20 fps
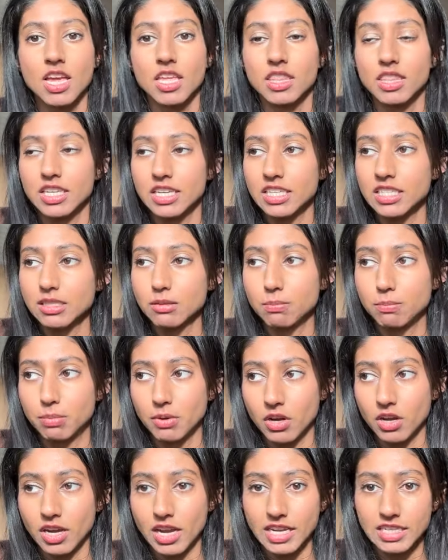This
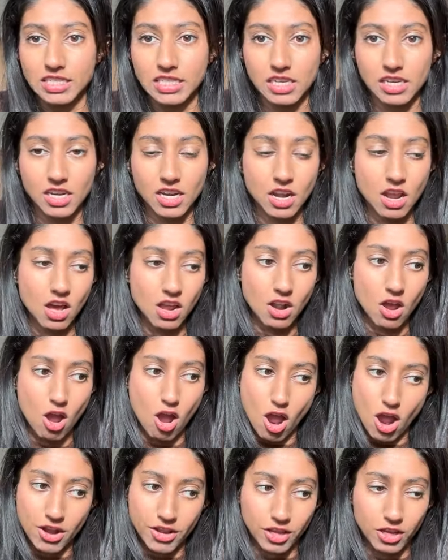book, I did it on
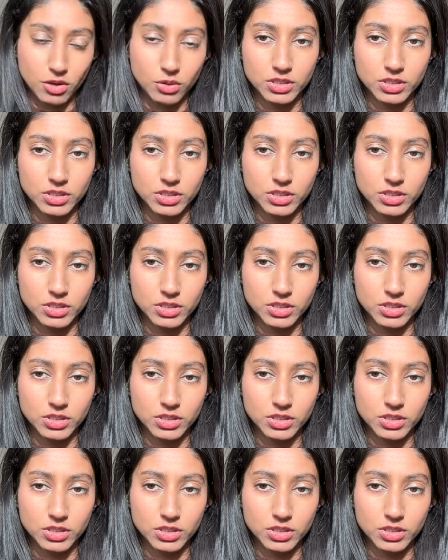audio,